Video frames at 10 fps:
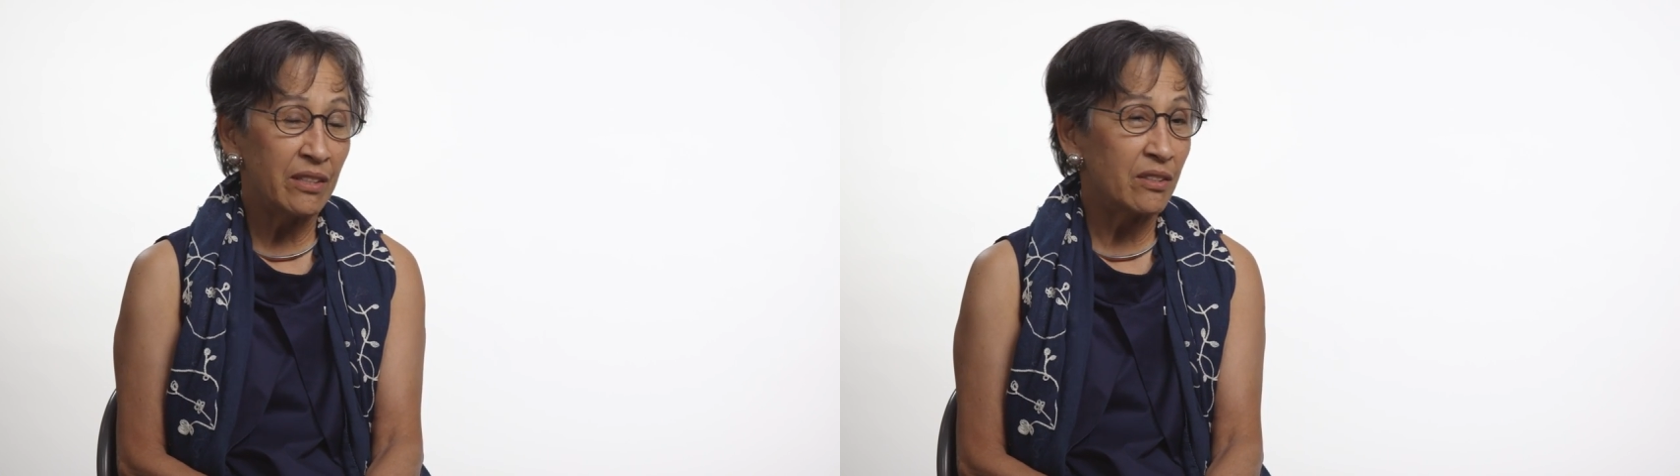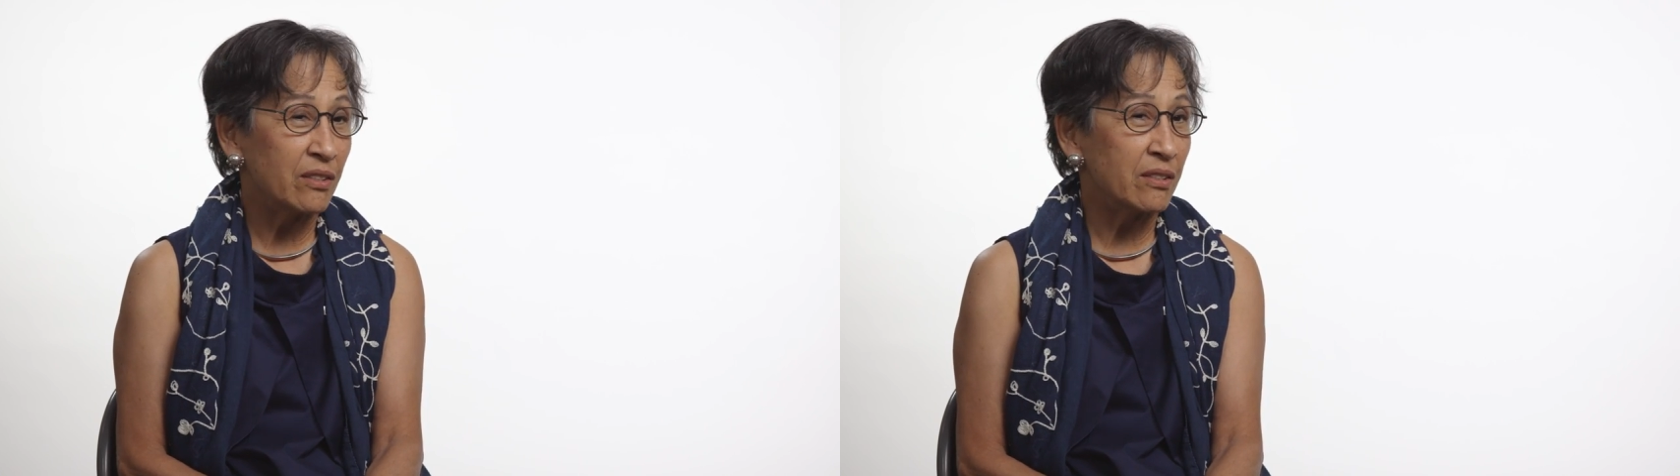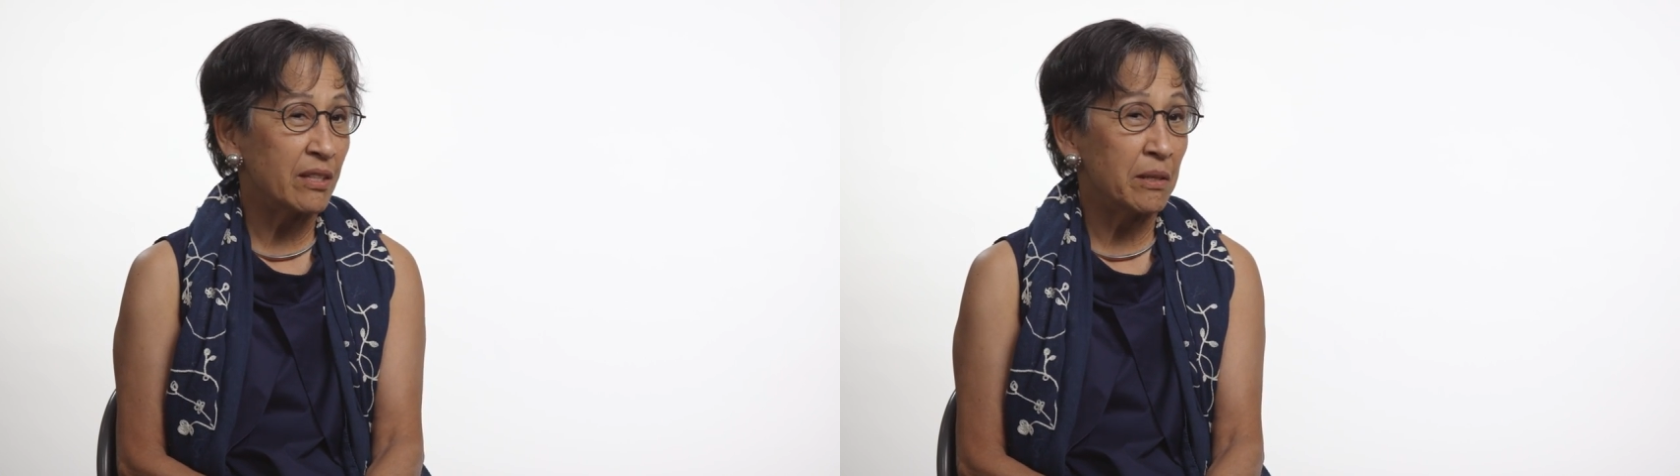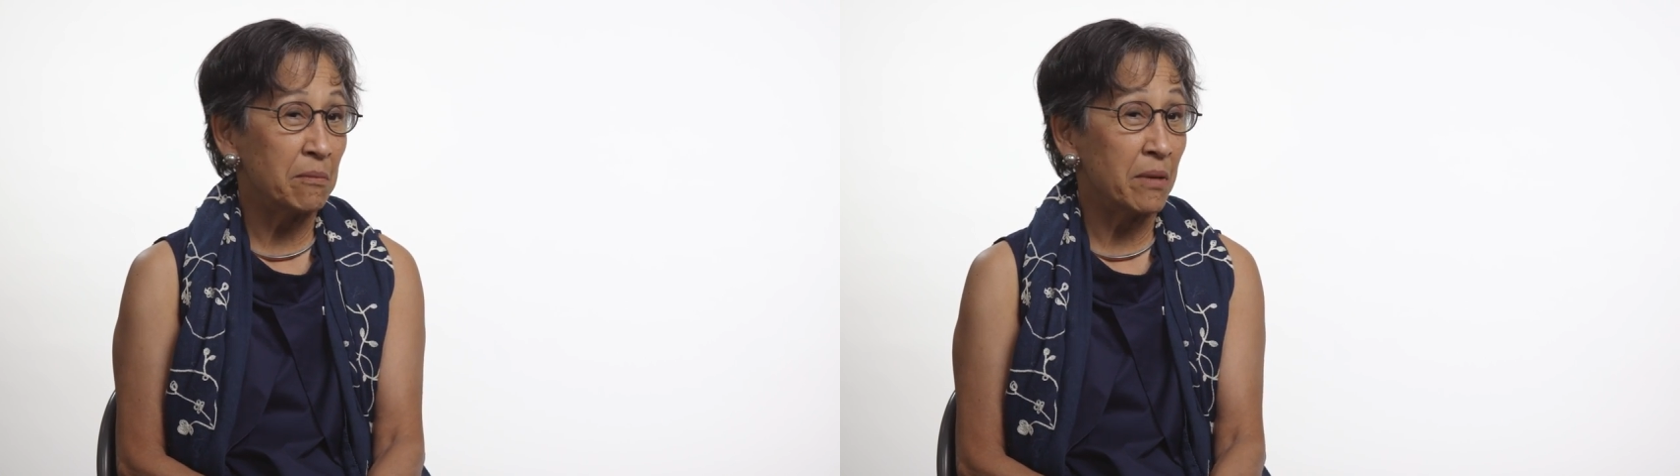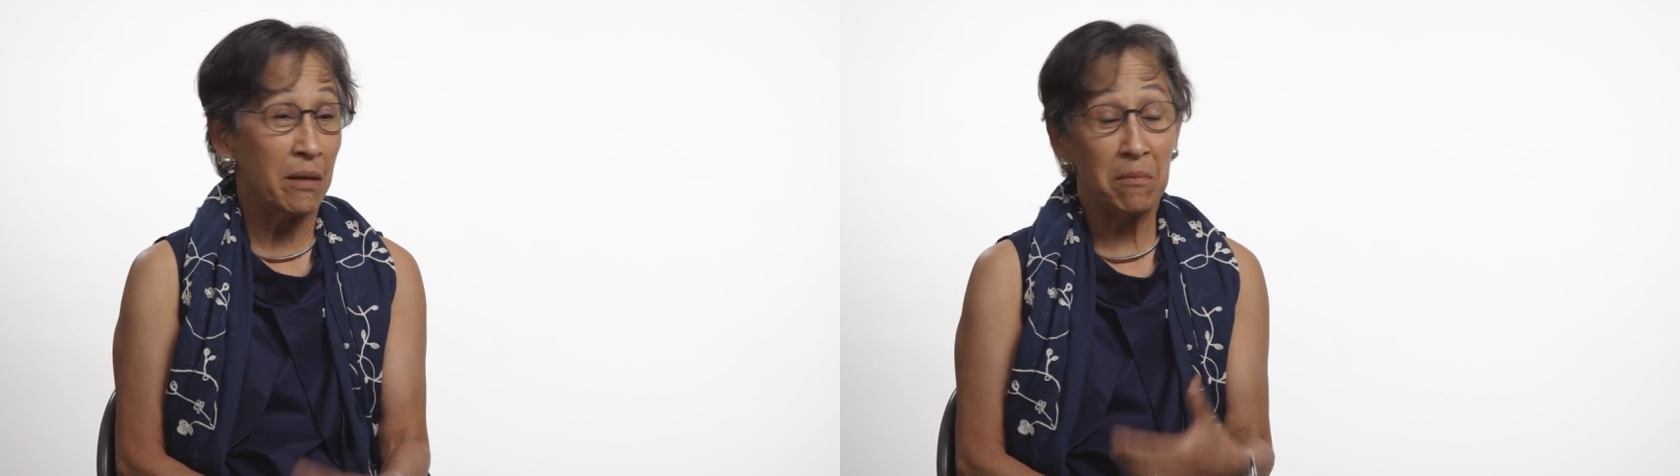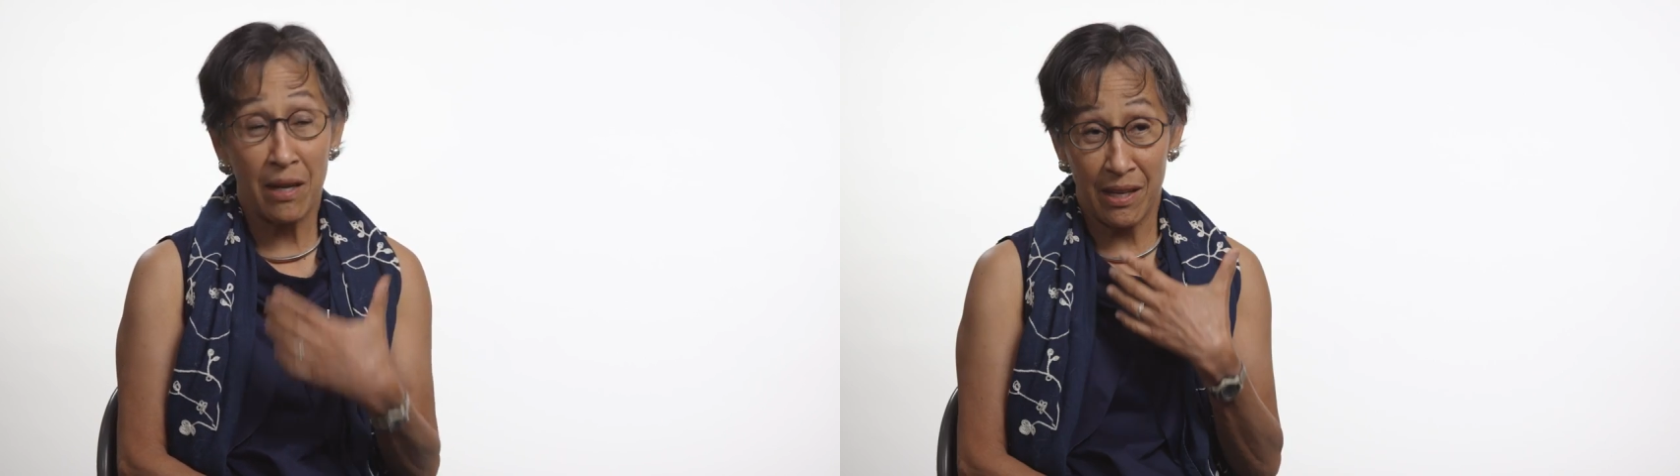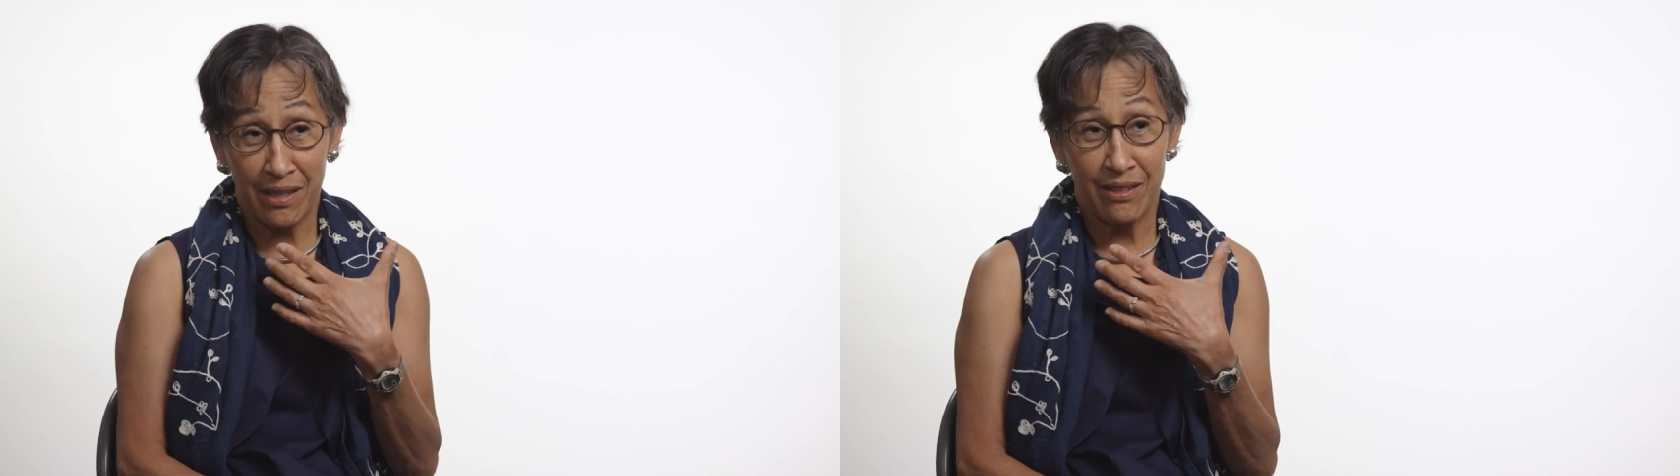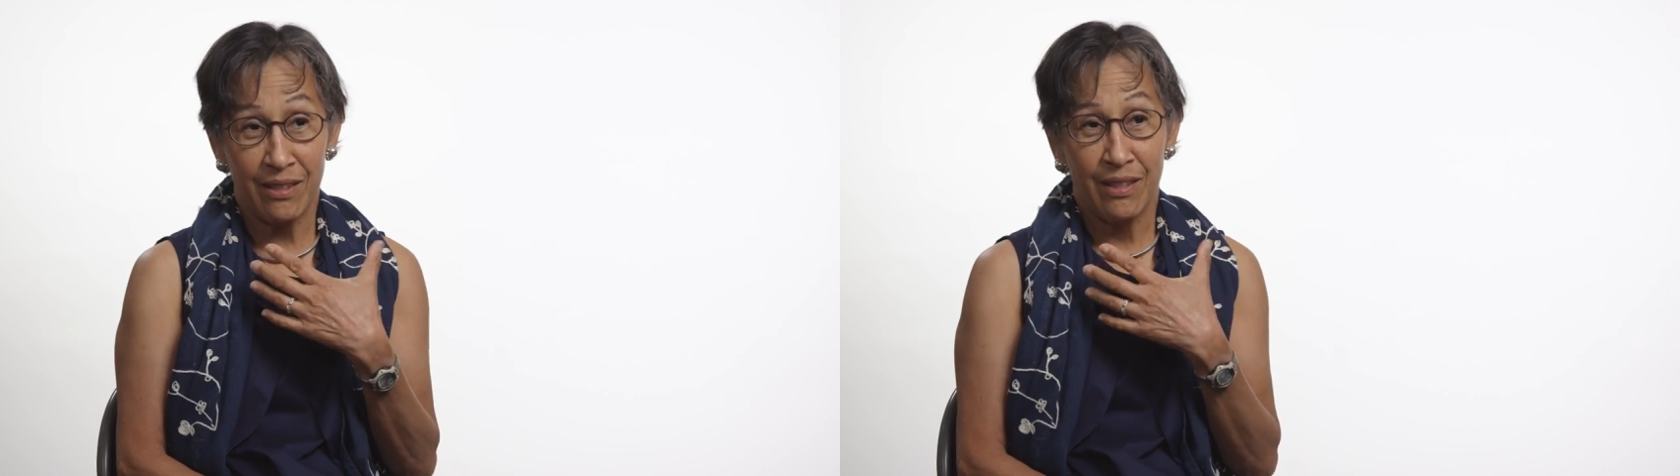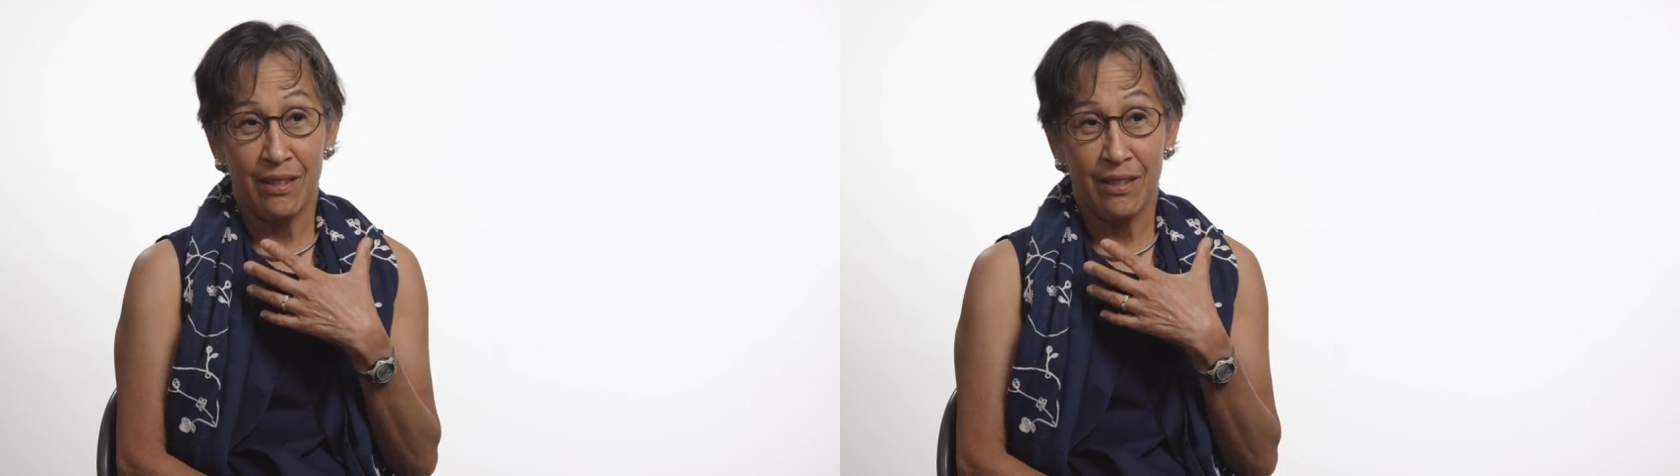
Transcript: is, in my mind,